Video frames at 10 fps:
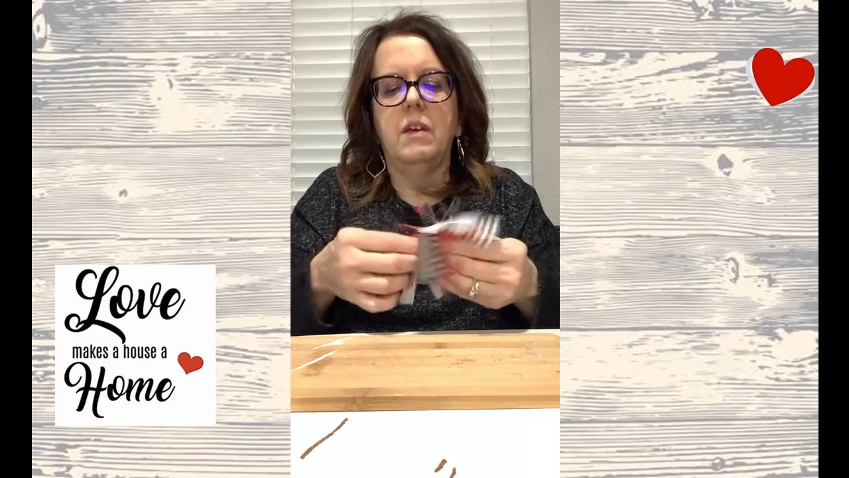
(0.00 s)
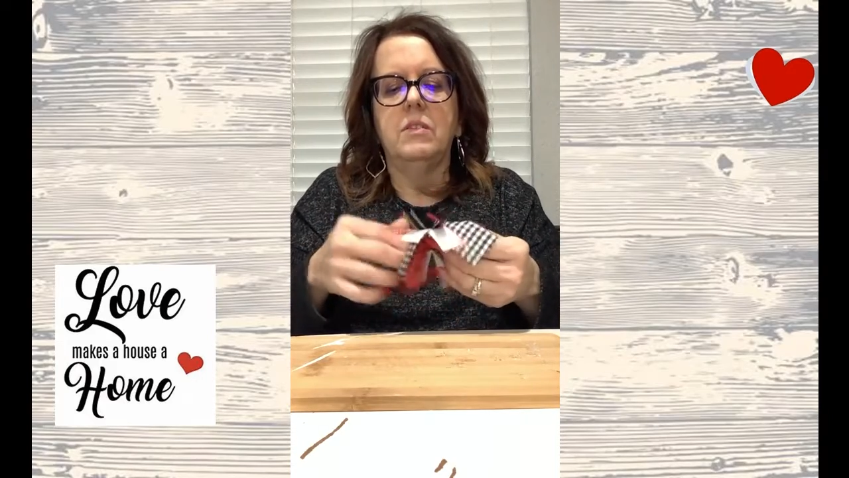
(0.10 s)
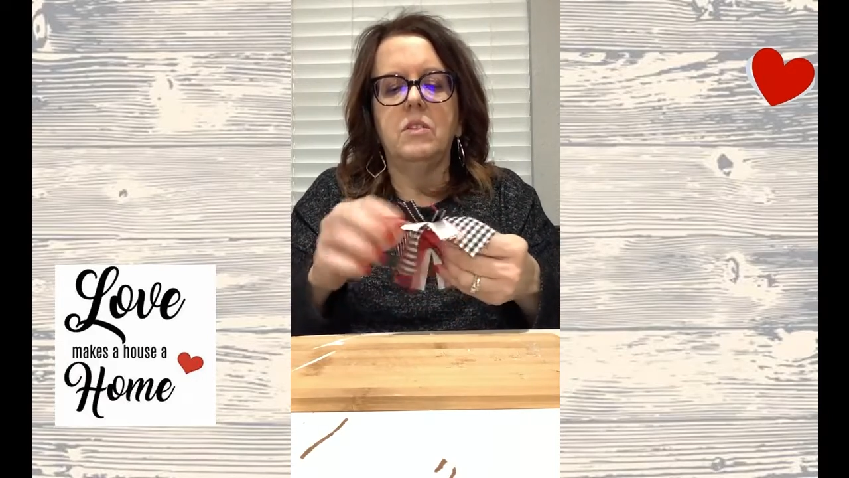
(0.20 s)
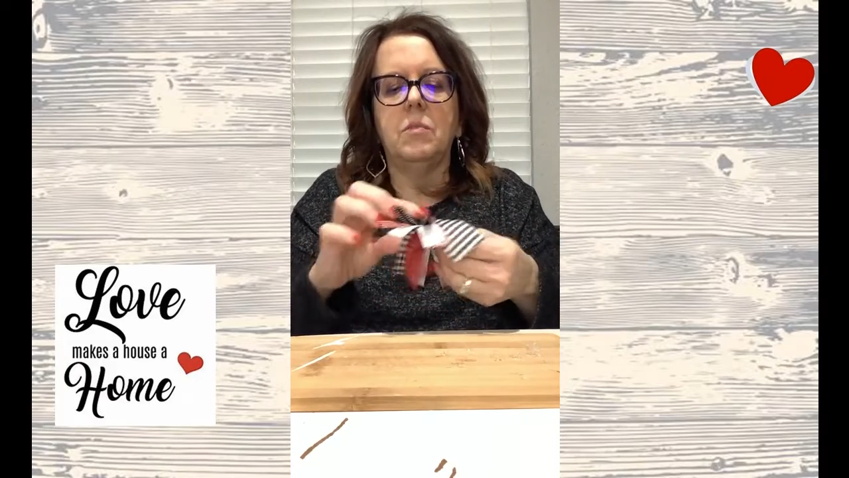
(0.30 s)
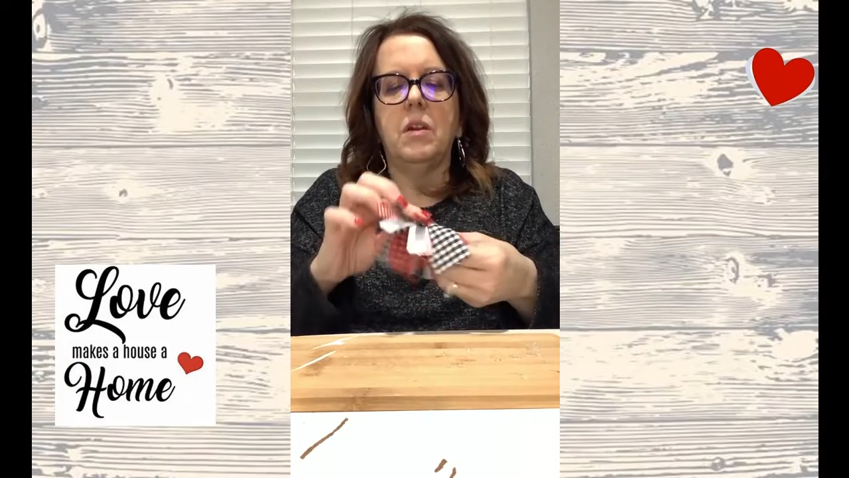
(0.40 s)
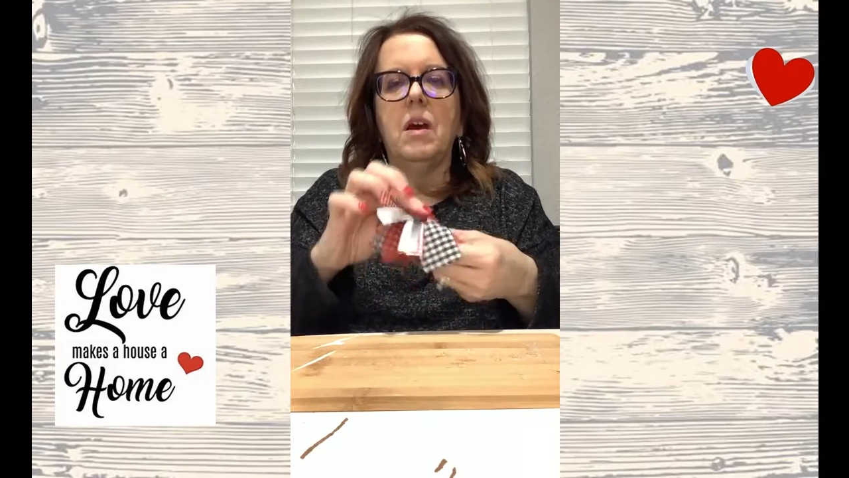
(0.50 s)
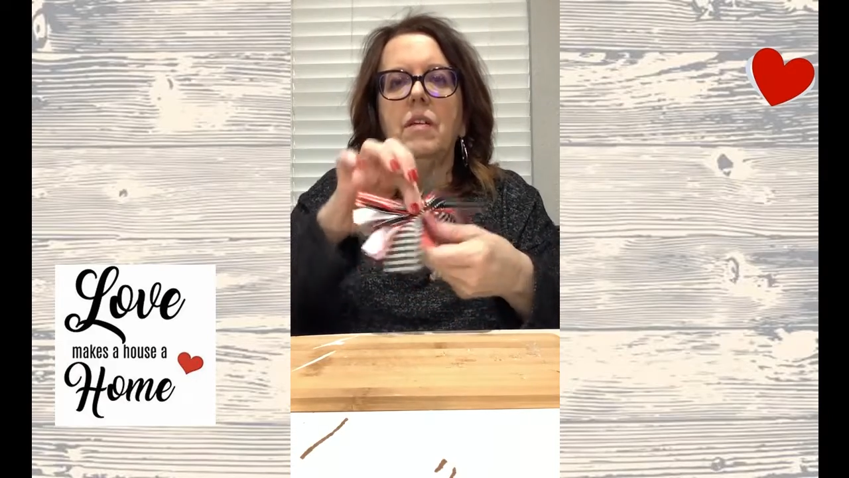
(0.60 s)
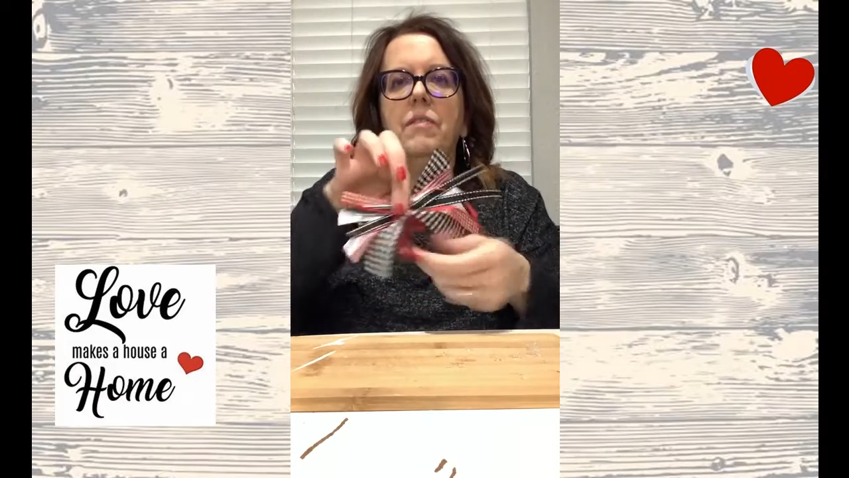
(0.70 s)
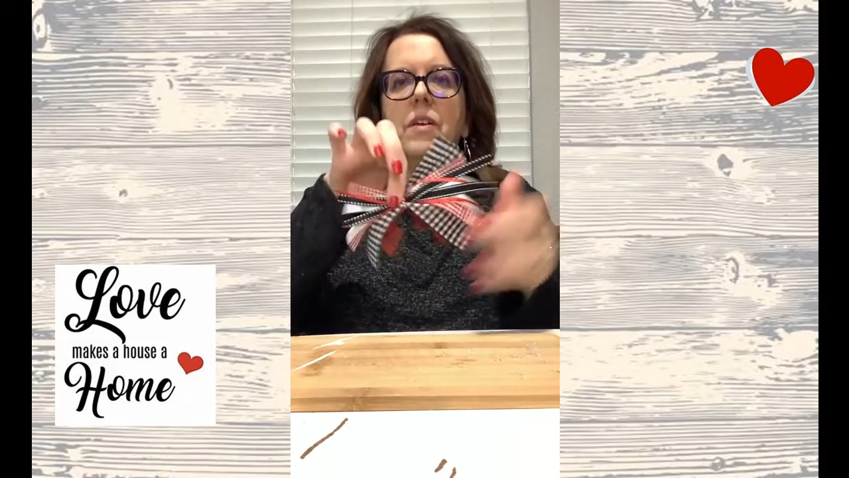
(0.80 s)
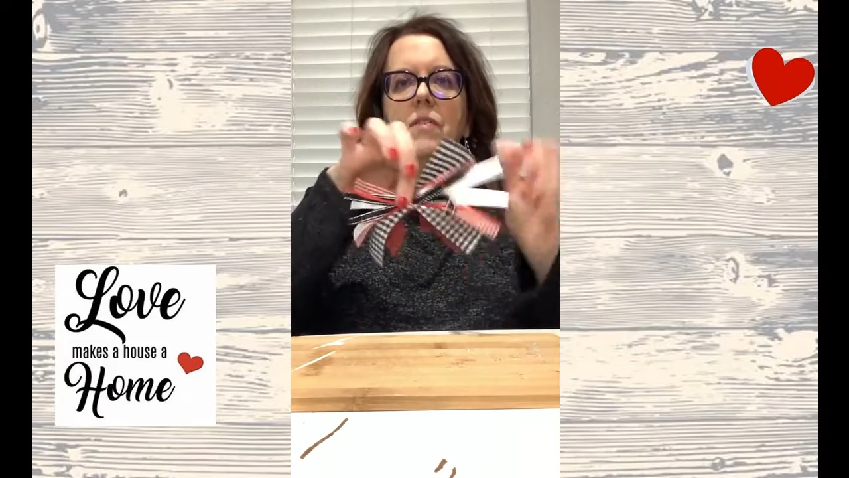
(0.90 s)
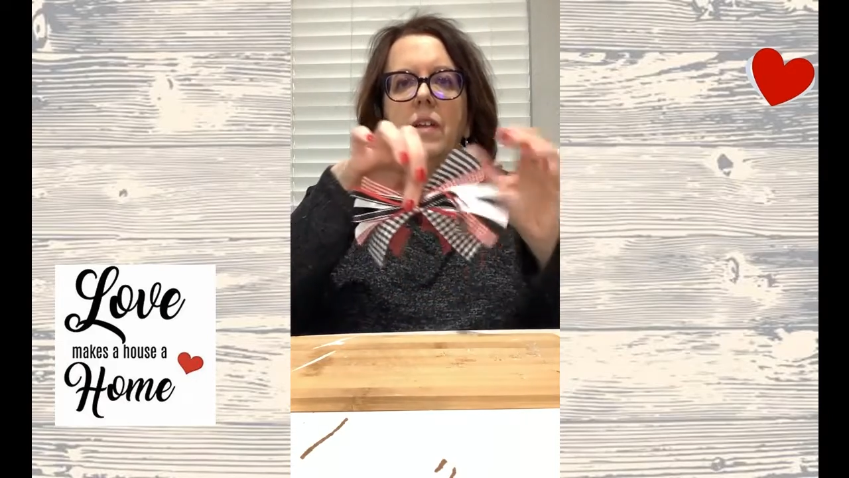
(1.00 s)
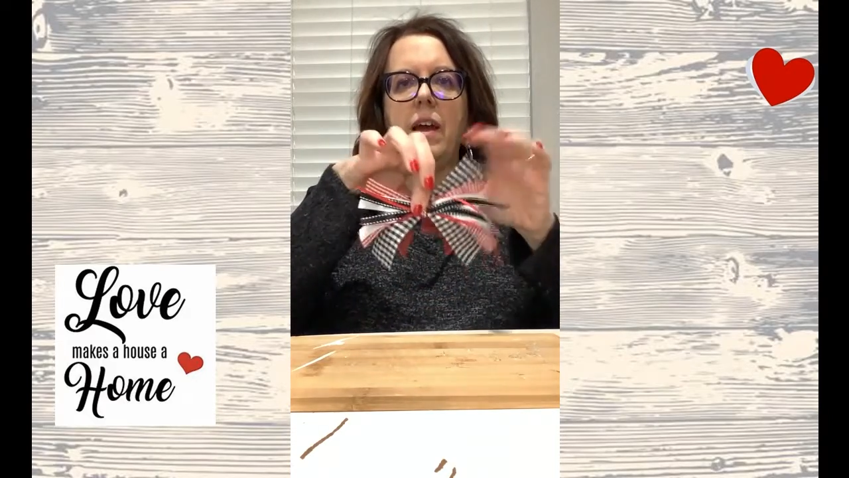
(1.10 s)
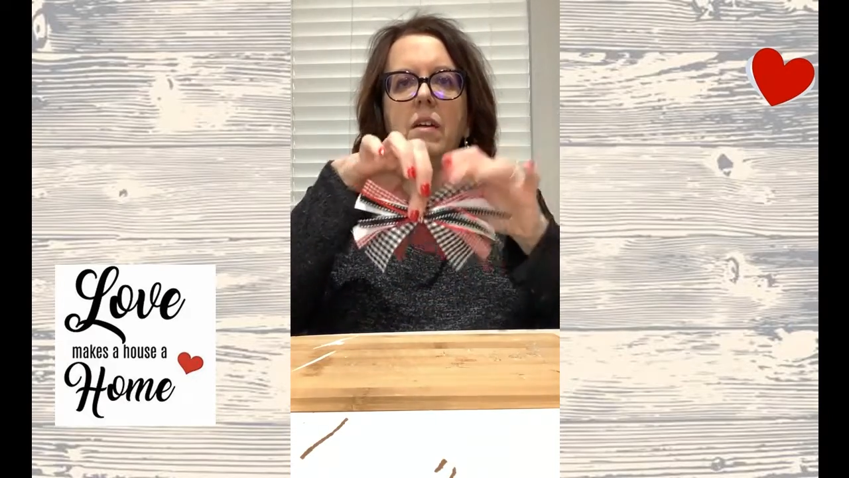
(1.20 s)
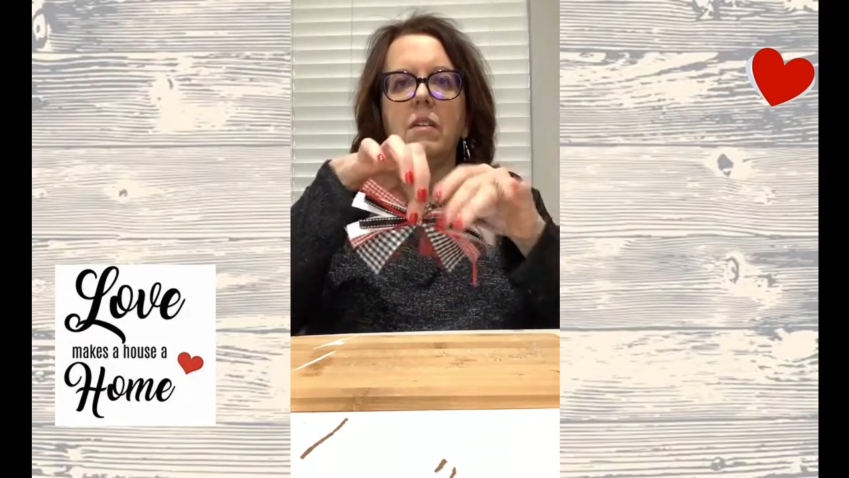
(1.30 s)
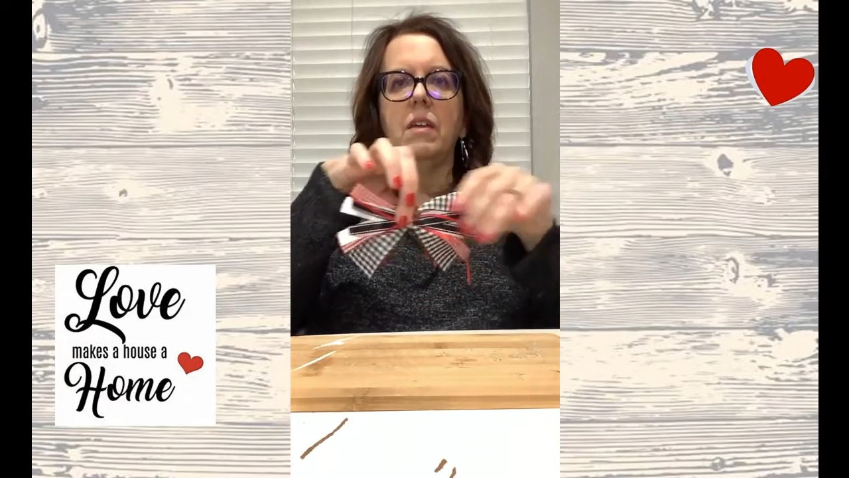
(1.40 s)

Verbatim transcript: So I'm gonna kind of fluff it out